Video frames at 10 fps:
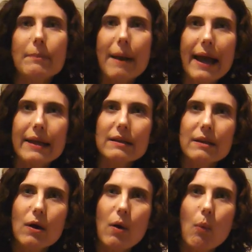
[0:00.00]
mind
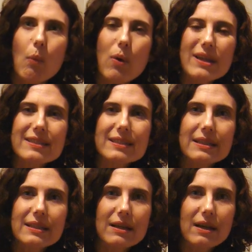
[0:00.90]
what
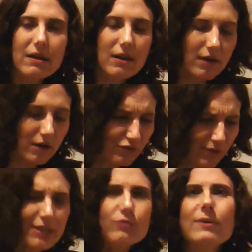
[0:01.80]

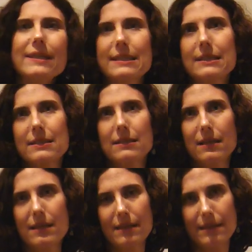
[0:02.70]
great risks
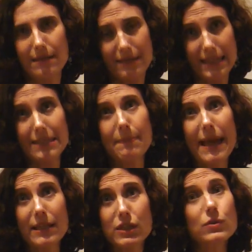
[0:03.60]
this
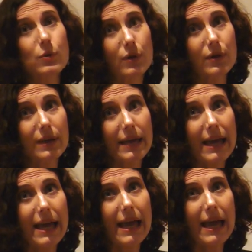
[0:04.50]
man took.
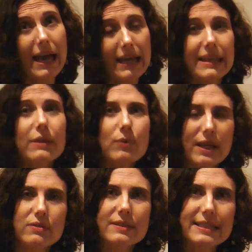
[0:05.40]
And here we
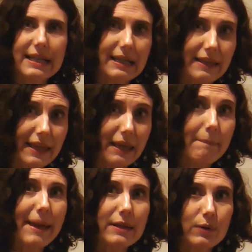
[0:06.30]
understand, I think,
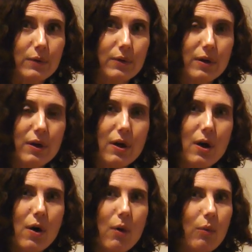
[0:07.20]
better.
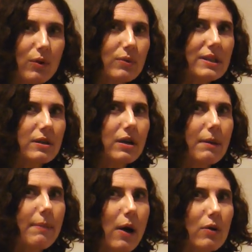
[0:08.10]
When we talk
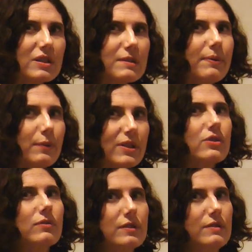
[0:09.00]
about
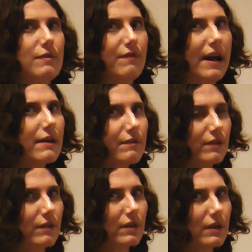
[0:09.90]
spiritual
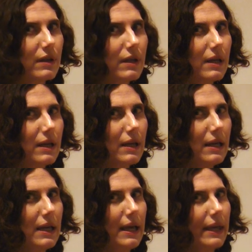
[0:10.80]
survival,
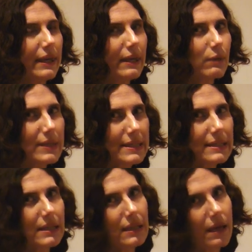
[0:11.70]
here we
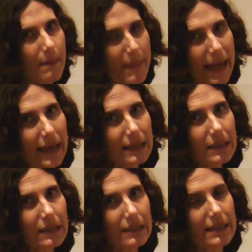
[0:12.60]
see a man
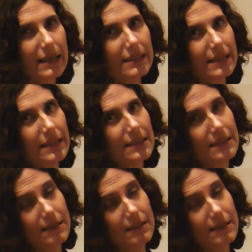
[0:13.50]
that is